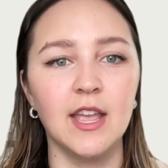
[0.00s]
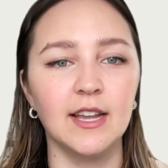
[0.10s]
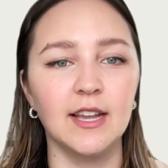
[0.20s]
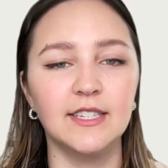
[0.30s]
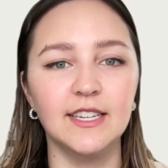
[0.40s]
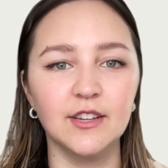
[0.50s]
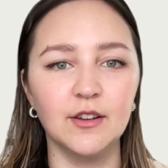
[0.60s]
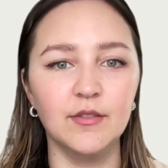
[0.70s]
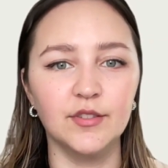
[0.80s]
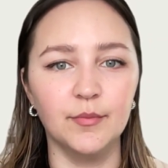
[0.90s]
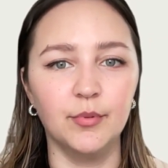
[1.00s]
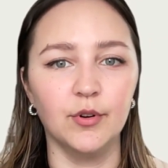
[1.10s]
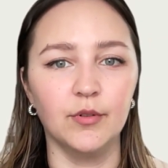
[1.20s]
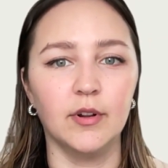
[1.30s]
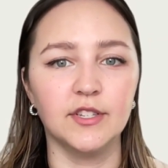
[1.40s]
A CISO knows the
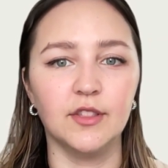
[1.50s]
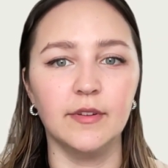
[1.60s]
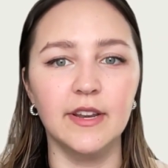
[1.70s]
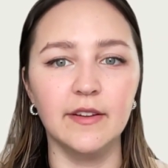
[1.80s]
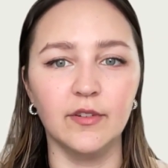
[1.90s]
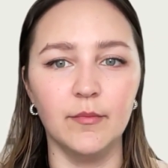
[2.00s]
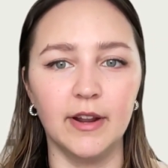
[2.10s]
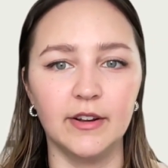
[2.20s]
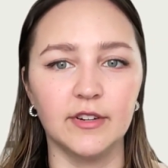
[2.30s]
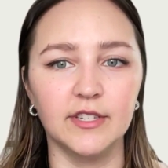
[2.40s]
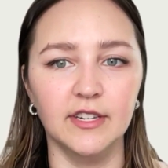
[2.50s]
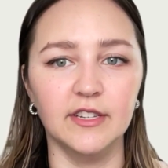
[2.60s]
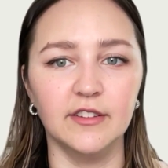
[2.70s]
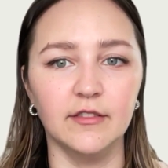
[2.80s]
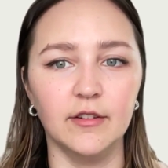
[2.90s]
board wants 3 different metrics in a
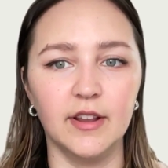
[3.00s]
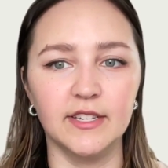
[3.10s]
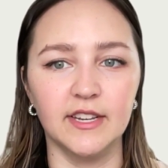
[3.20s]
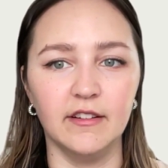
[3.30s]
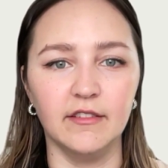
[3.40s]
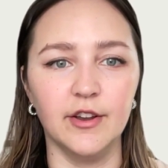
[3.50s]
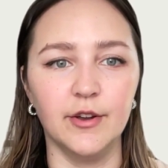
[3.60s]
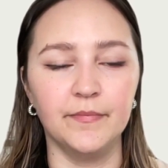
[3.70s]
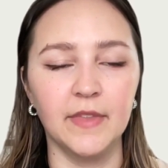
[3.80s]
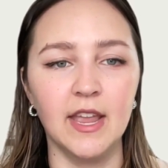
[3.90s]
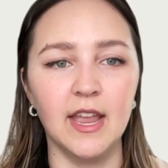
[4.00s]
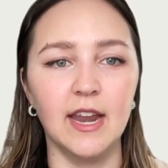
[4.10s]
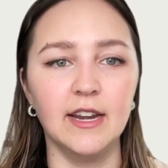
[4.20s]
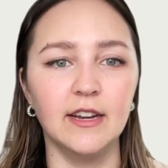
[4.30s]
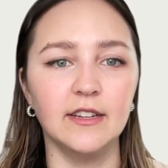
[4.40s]
zero-day scenario,
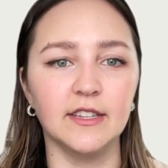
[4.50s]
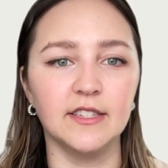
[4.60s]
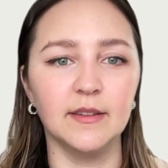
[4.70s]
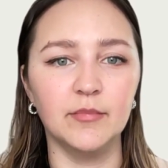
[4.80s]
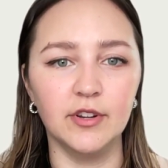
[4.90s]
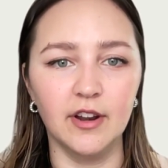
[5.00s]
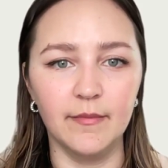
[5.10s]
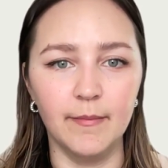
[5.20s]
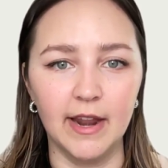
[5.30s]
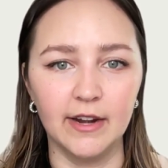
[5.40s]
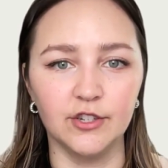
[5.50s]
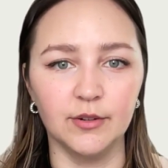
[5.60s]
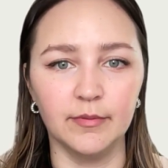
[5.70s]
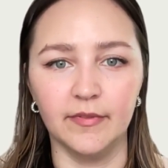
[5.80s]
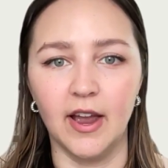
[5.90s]
and it is a simple enough matter
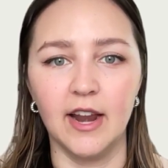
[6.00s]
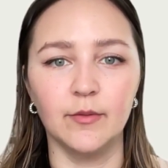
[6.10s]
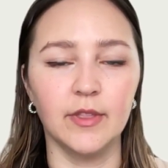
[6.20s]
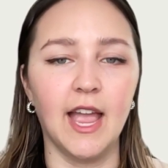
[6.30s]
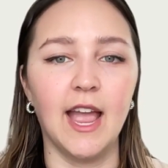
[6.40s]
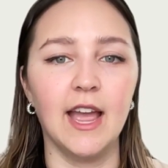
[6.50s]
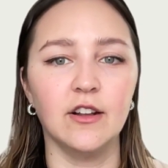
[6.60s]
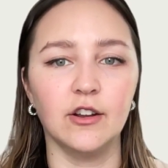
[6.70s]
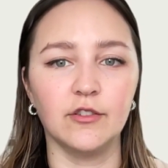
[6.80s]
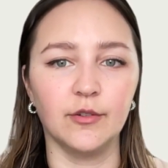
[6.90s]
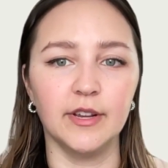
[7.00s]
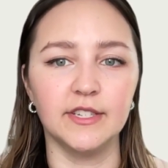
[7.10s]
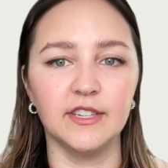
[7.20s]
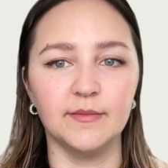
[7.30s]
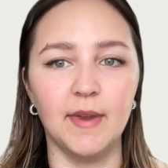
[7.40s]
to provide when the ad hoc
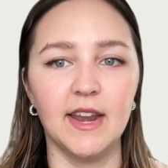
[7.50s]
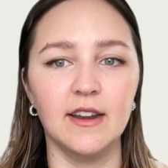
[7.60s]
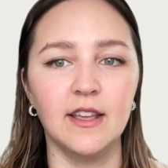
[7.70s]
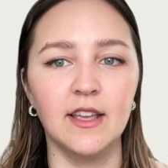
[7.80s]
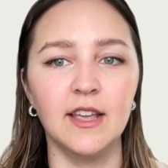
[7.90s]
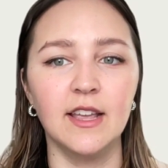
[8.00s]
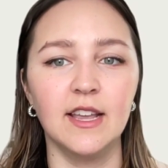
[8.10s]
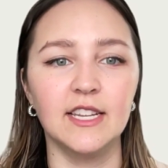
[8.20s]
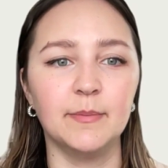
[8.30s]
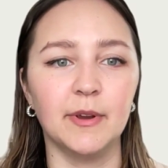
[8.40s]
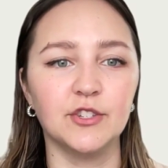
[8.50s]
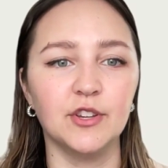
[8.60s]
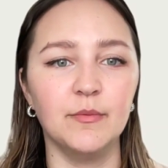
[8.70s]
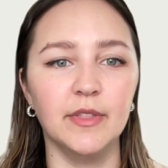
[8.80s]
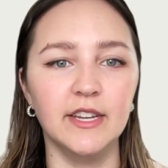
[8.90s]
request is made,
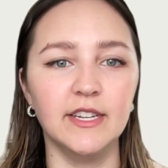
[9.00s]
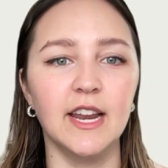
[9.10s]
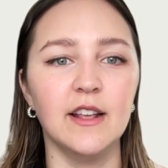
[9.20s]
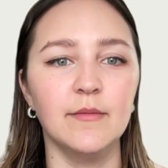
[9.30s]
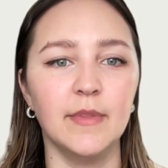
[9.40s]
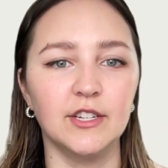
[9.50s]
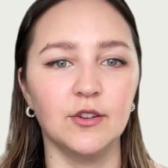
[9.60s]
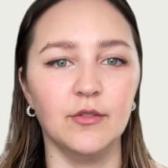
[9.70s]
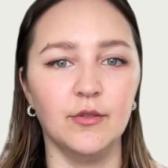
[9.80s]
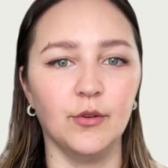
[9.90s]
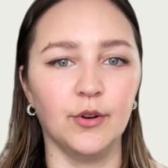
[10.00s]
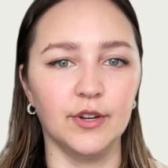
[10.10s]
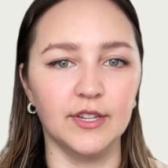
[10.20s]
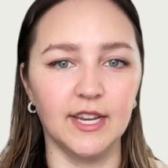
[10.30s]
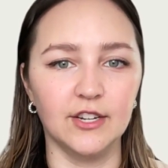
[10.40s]
especially when the data may show the
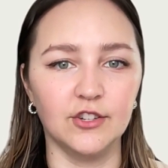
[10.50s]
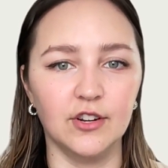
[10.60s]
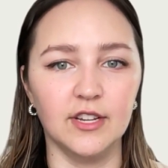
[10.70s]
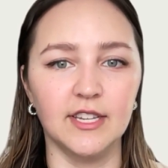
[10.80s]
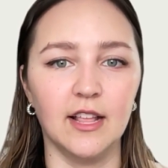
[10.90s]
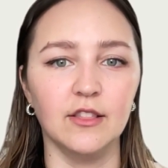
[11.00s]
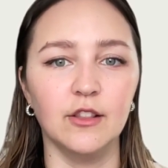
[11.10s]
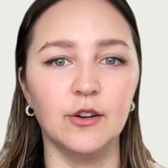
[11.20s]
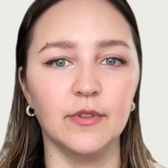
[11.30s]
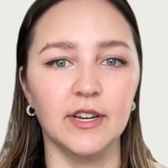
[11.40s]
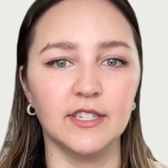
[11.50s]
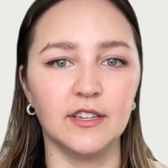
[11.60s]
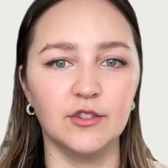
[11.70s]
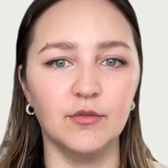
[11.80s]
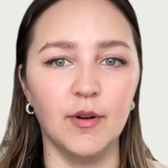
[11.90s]
organization is at low
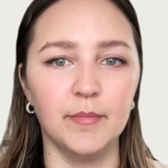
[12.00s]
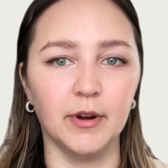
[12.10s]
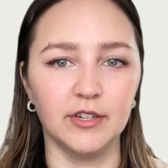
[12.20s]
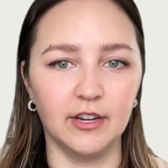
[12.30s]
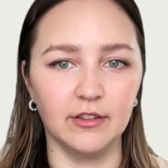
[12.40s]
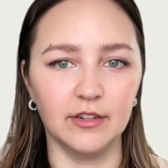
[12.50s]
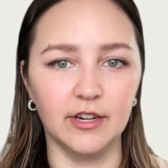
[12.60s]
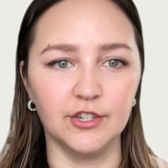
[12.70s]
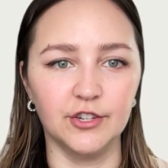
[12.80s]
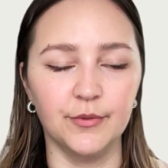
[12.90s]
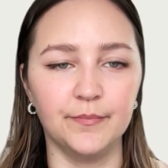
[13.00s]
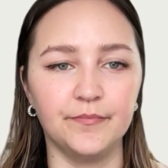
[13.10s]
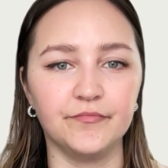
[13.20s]
risk to a particular issue.